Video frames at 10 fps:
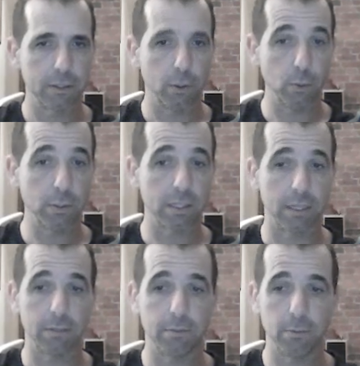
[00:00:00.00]
also
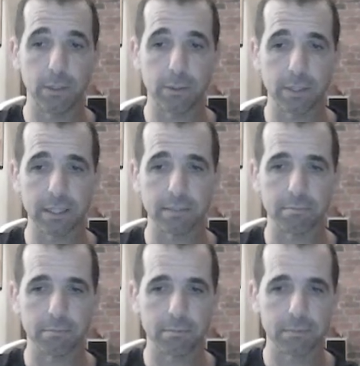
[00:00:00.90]
well done.
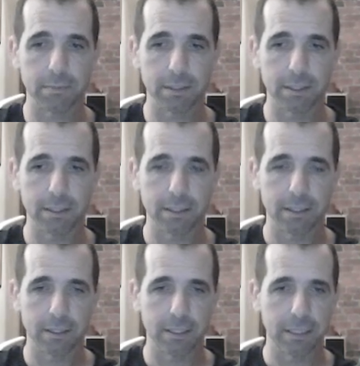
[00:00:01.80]

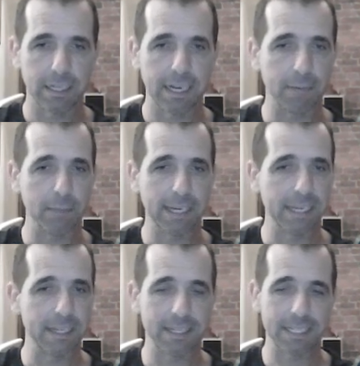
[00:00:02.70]
And we
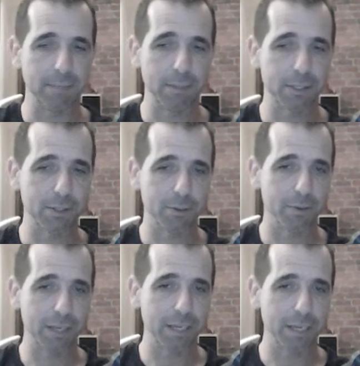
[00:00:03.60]
get a similar sort of
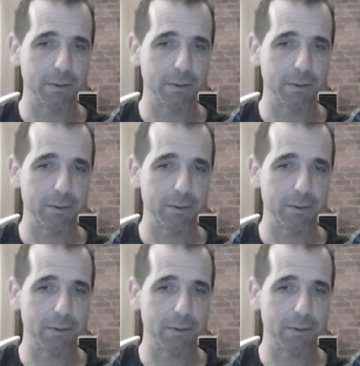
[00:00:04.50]
thing.